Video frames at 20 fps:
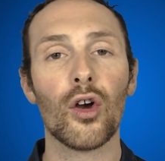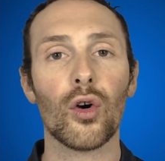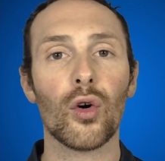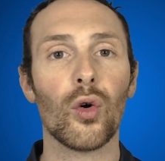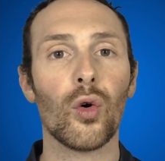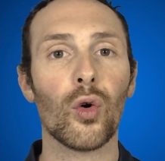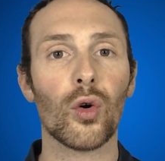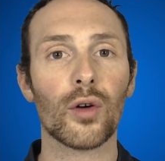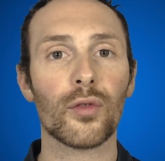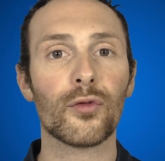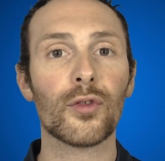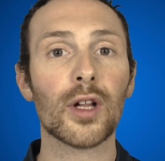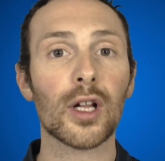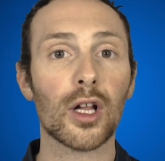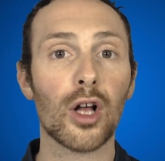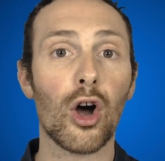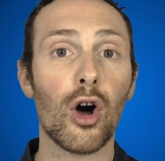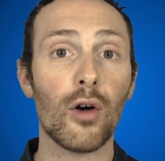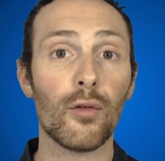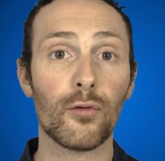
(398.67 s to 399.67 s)
or feel
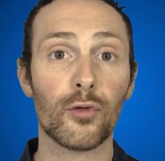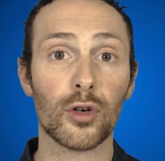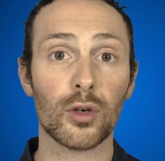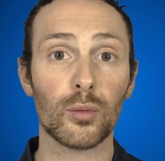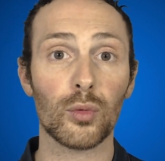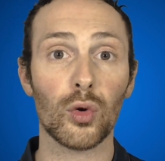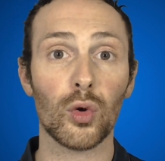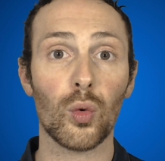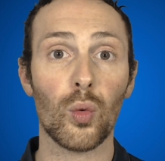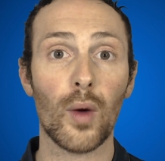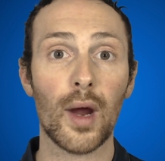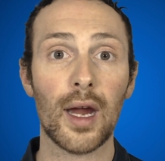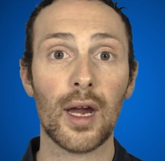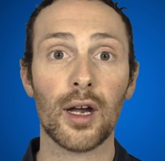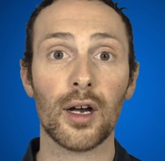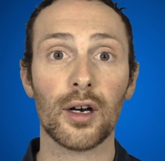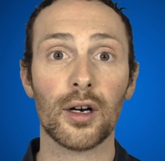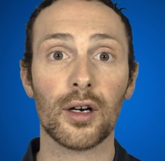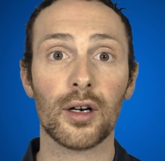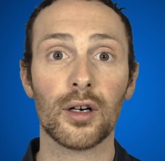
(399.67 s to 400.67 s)
comfortable
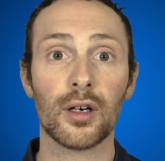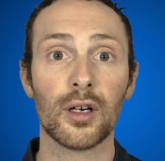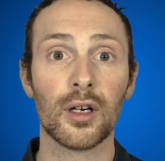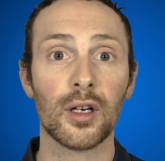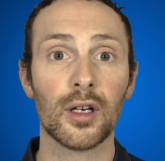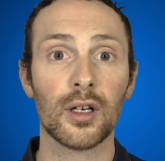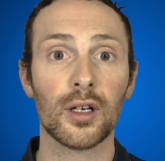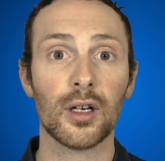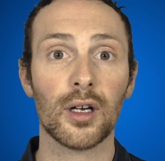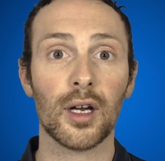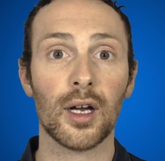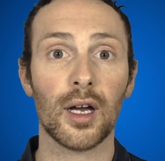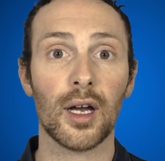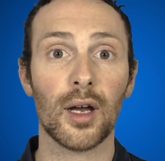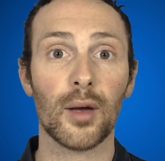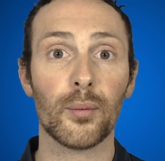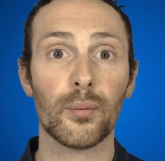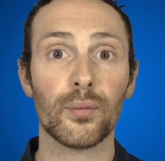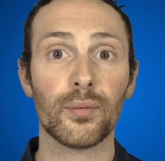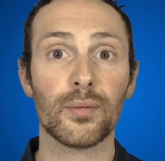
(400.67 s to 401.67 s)
where
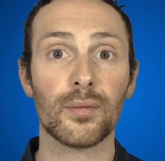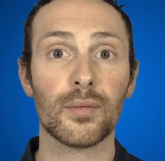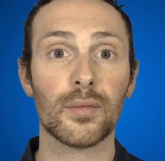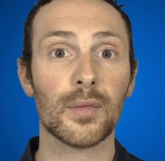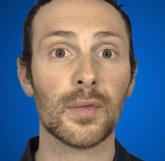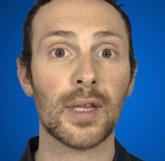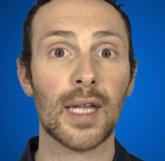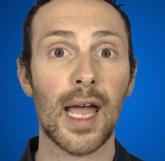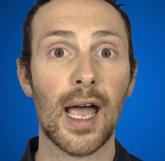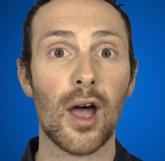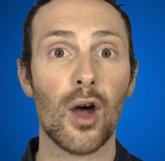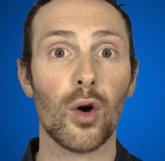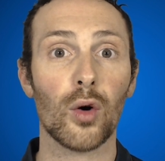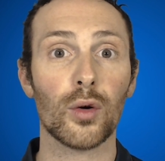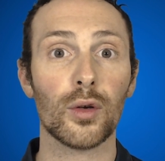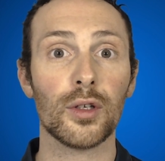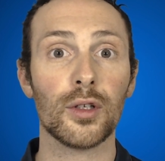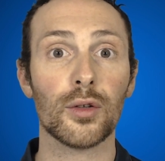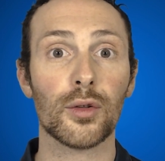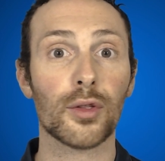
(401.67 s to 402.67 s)
now
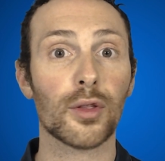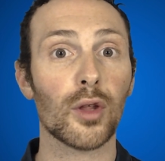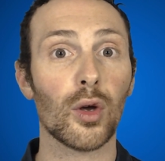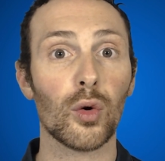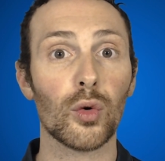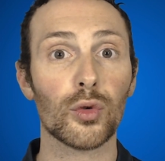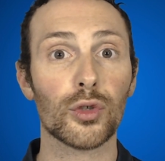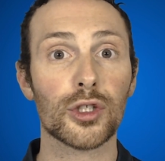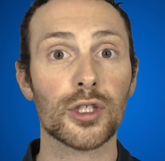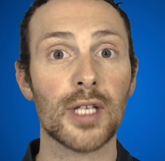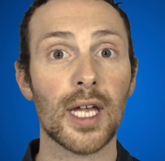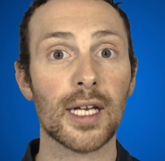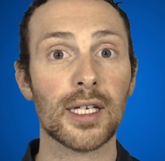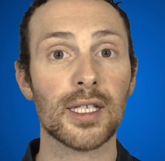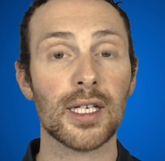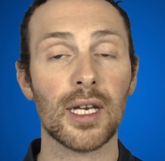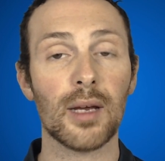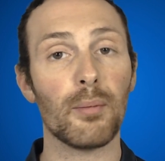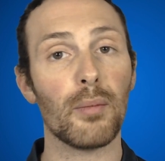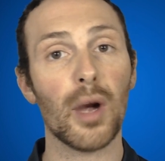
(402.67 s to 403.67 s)
you thought that
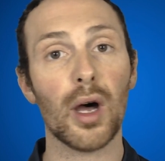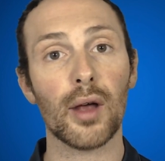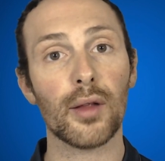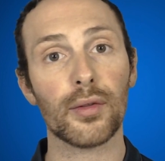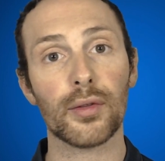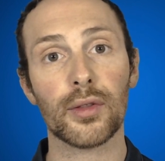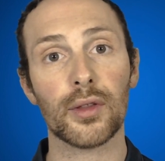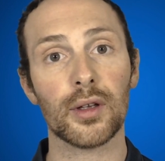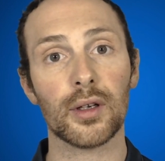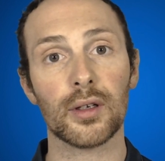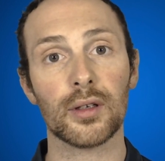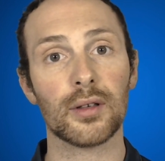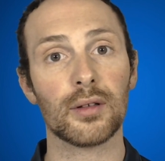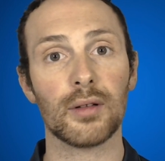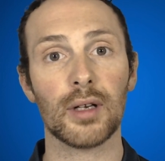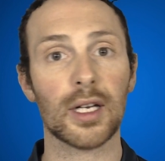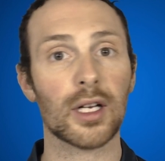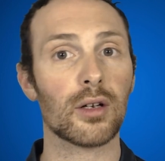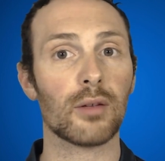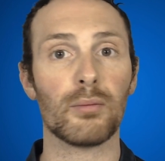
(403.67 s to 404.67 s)
in a month
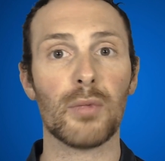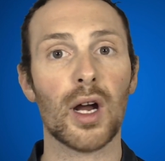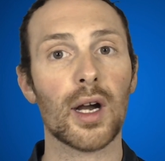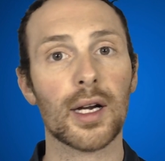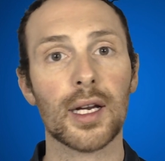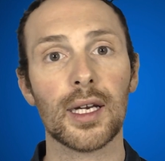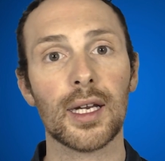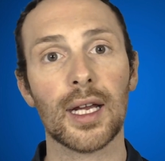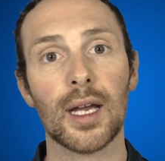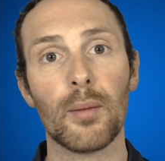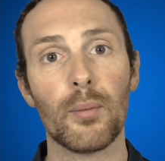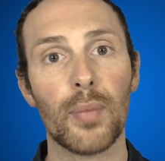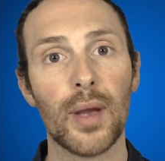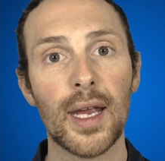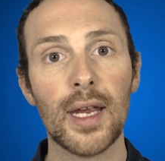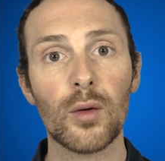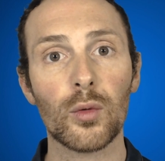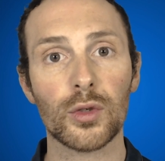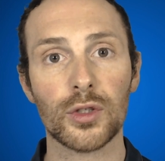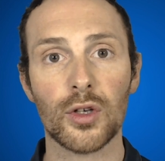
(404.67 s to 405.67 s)
a marketing
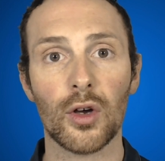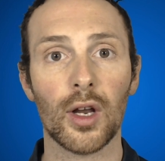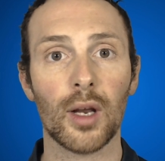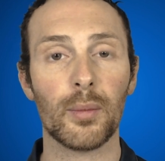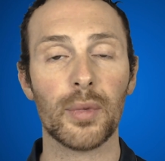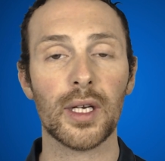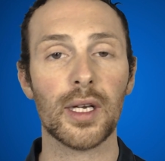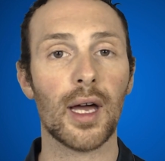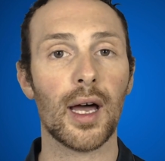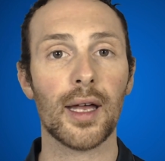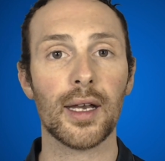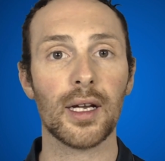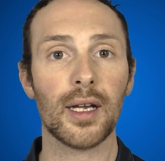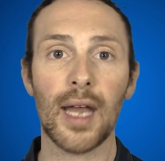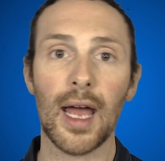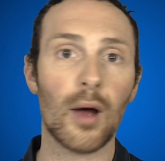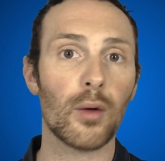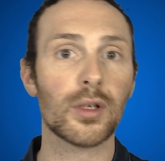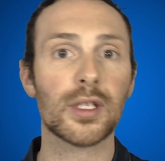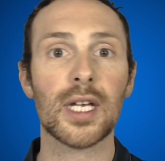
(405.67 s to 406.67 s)
campaign was going to be done, and
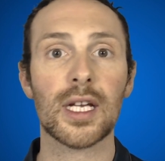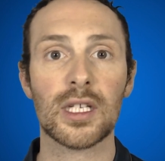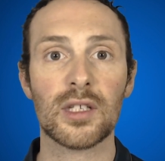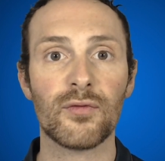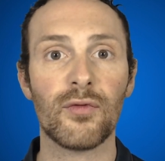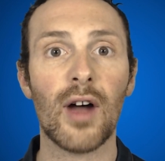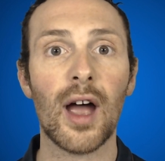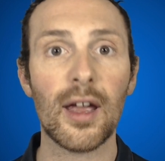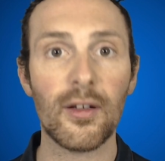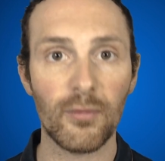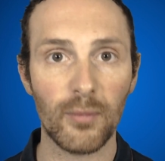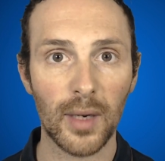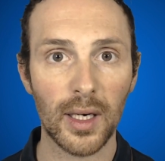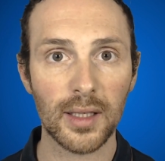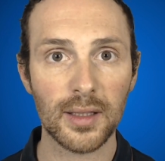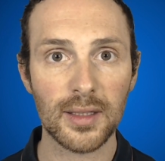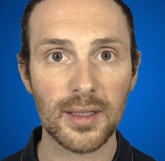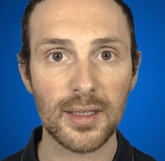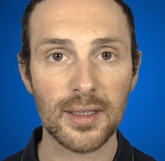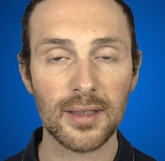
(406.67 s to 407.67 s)
now it takes 5
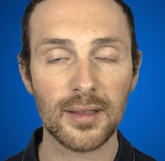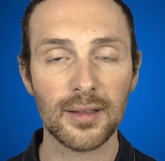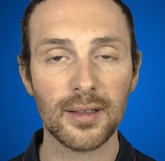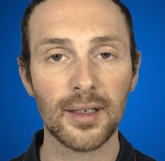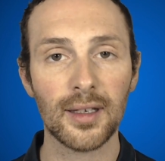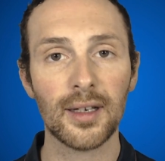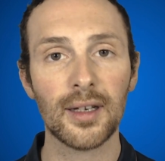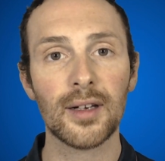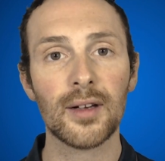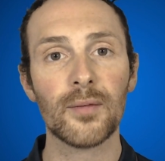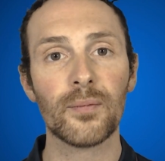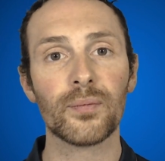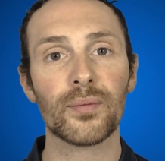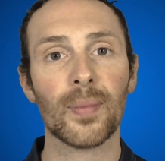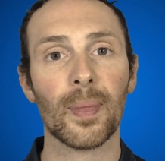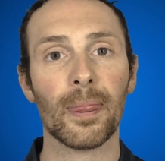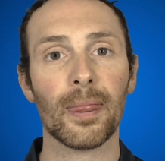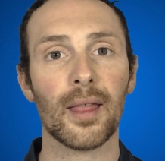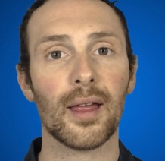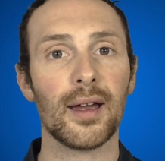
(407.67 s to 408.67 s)
months.
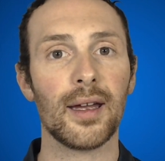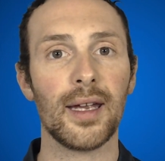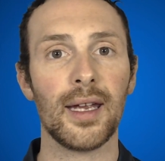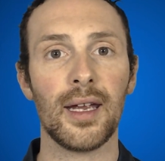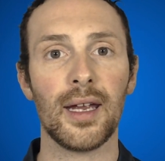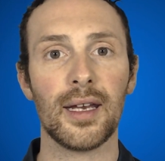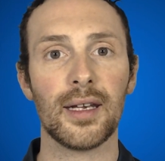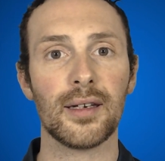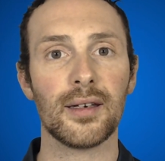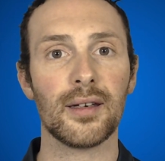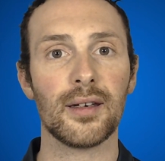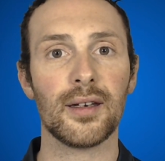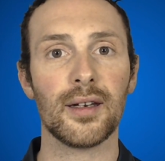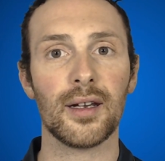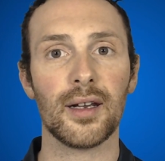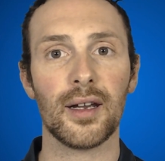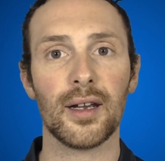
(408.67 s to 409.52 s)
And